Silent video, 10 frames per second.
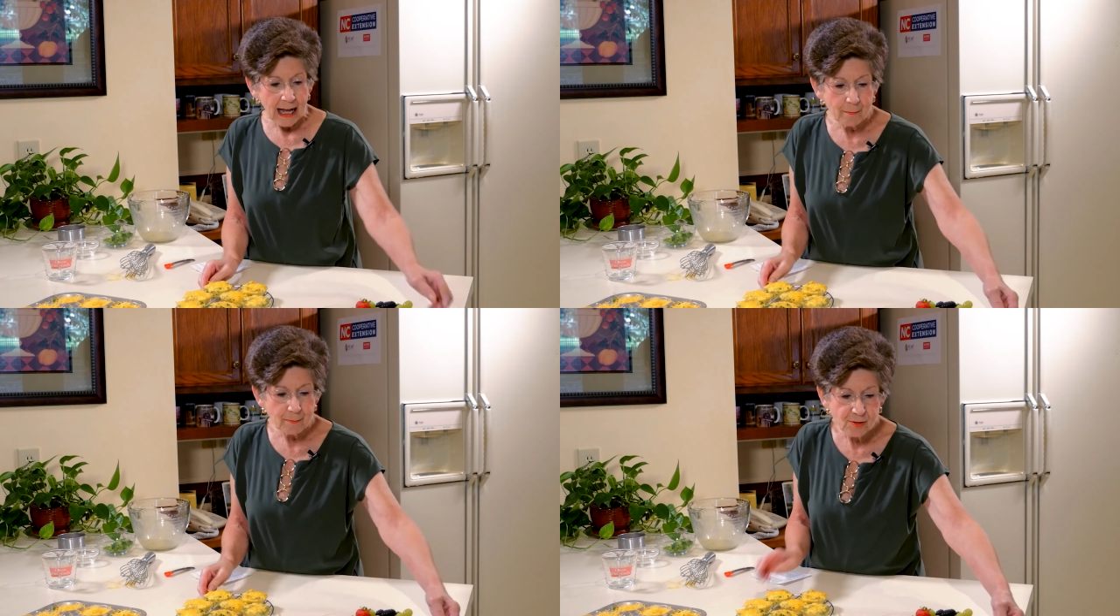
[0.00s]

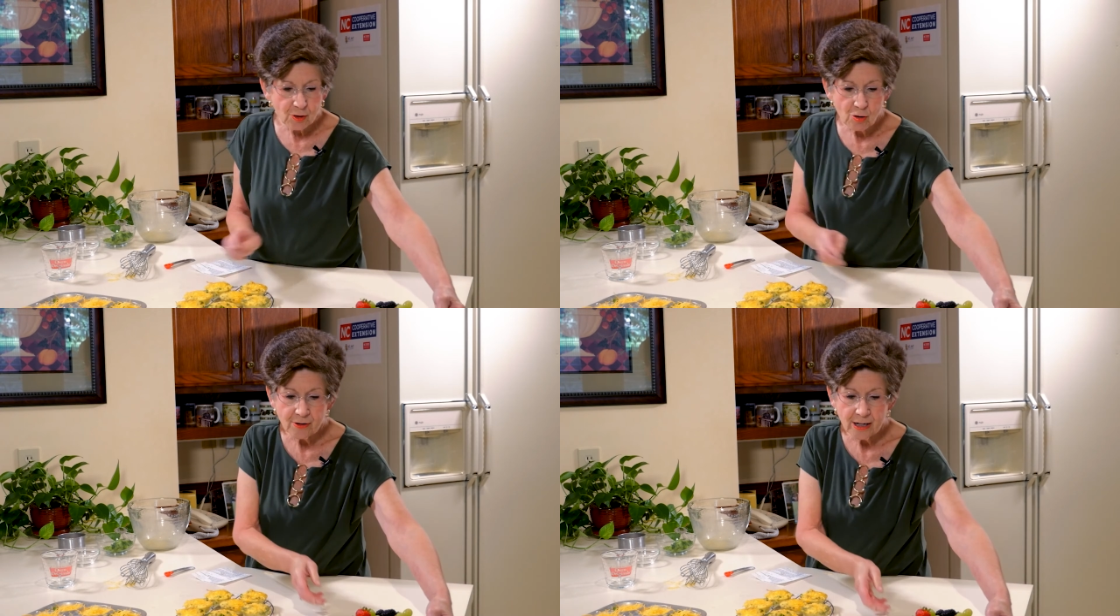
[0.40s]
I'm
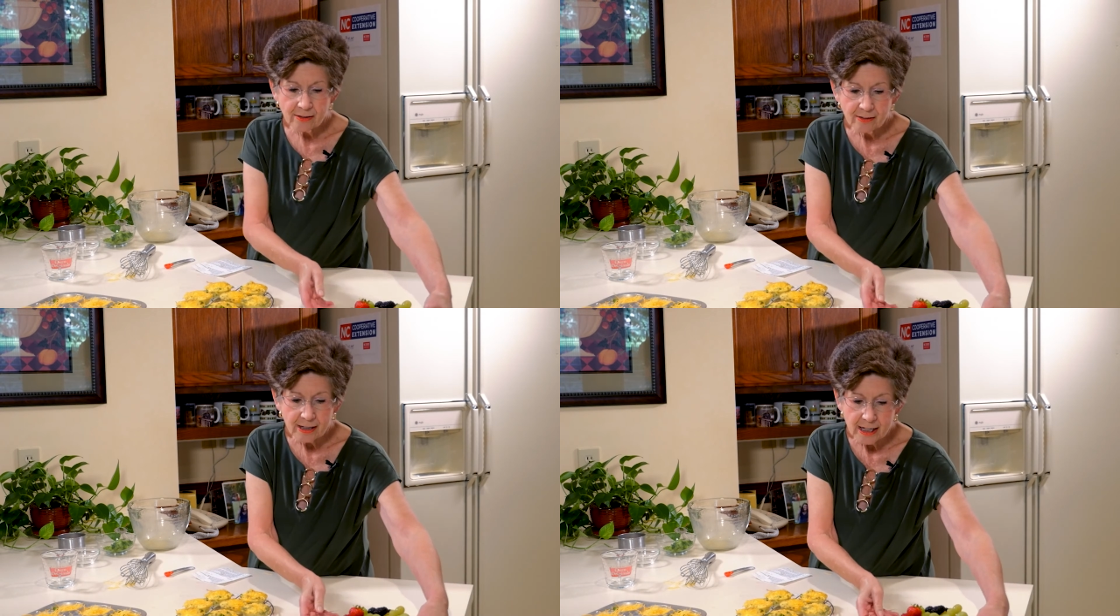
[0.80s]

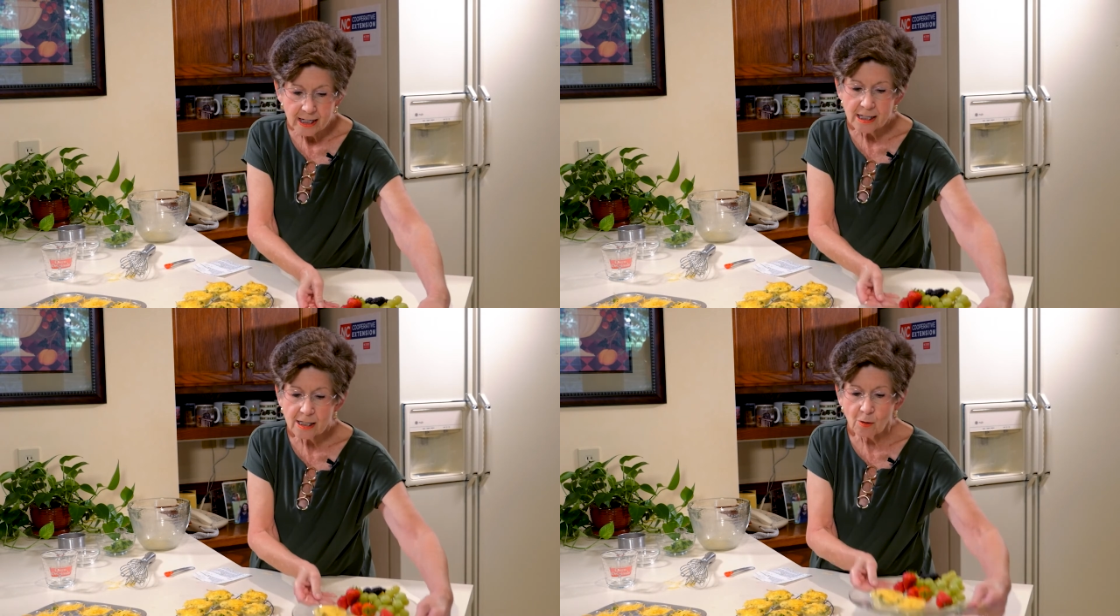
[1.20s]
serving
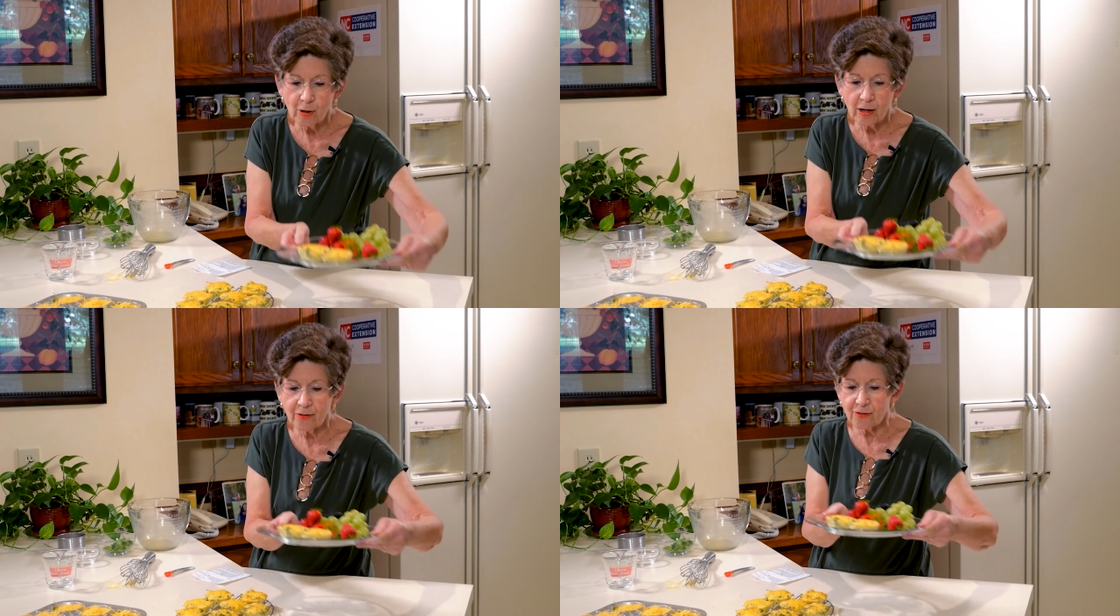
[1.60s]
these
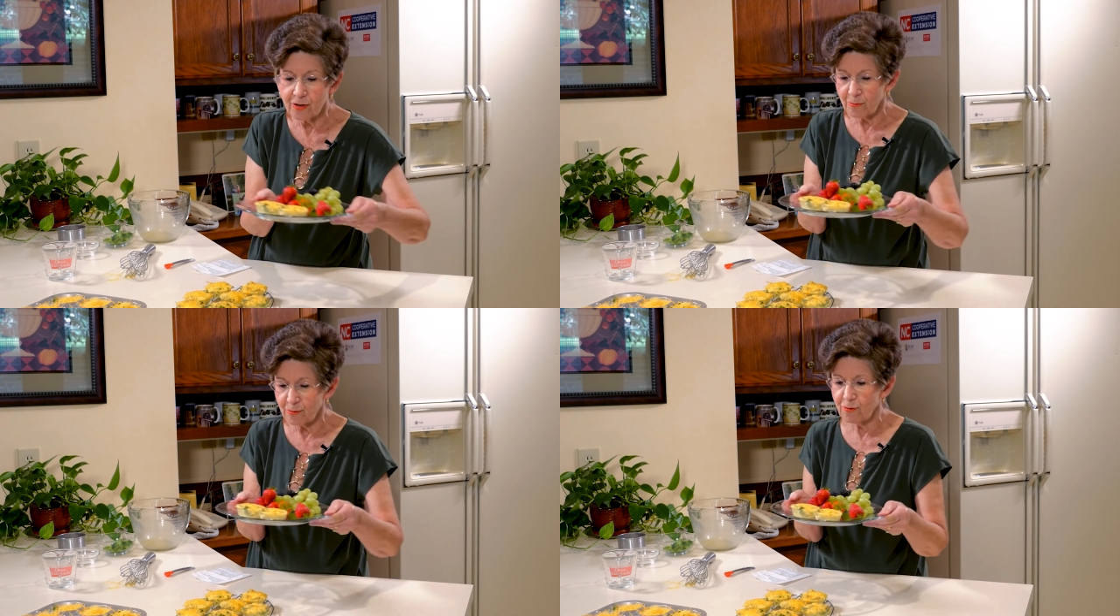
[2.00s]
with
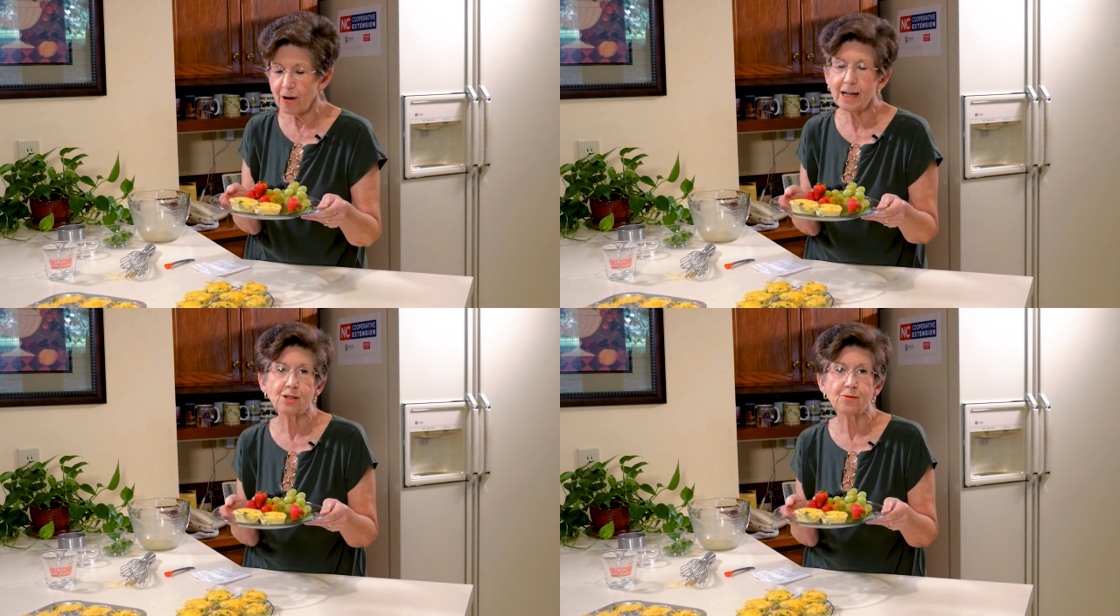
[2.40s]
some
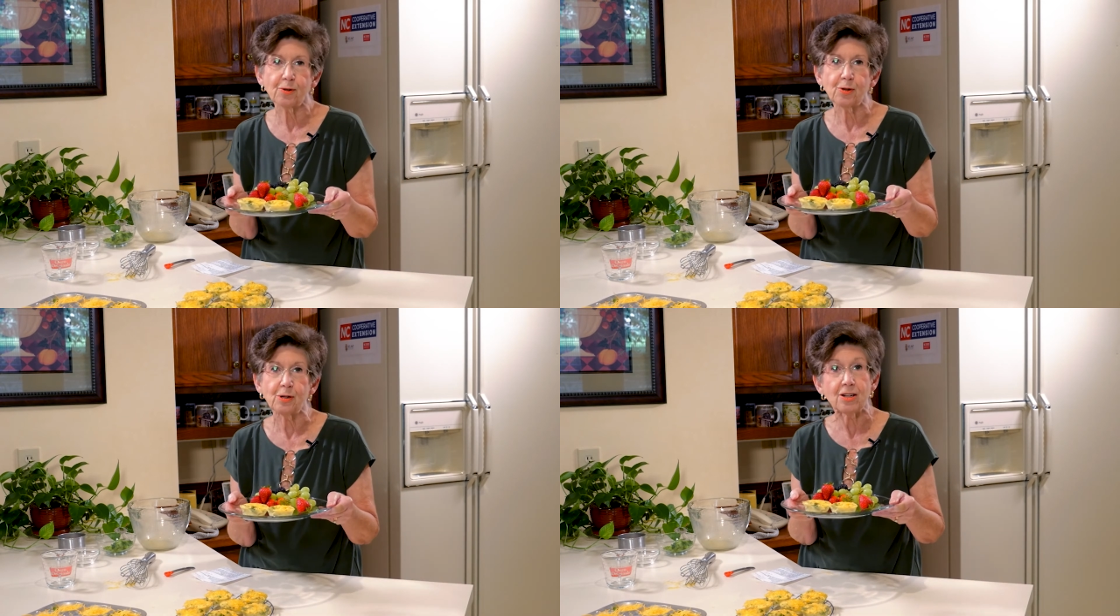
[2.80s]
fresh
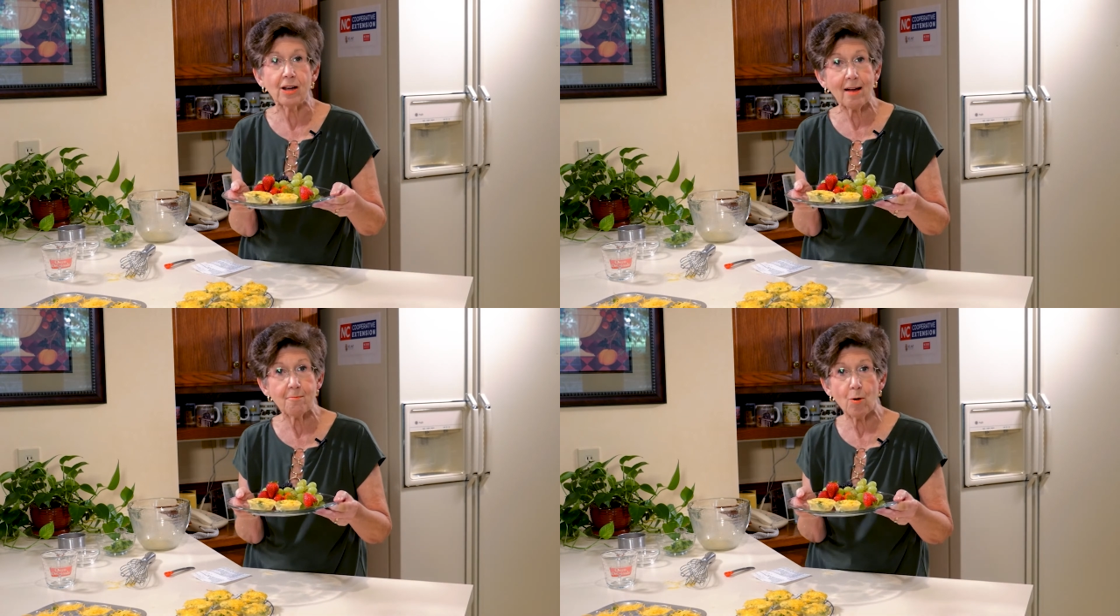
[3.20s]
fruit, and
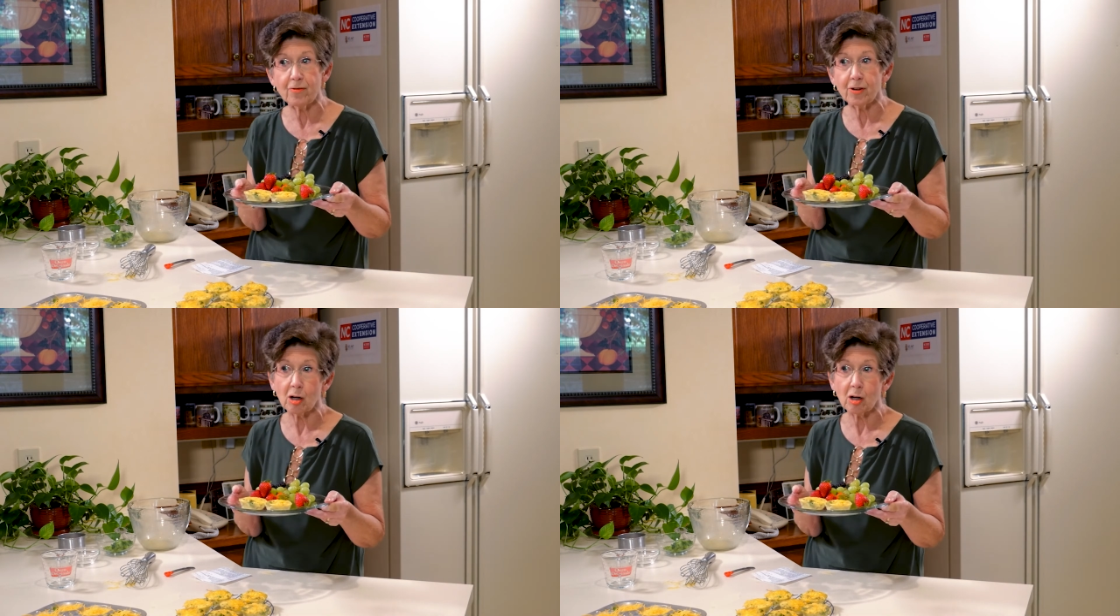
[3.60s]
you have more of a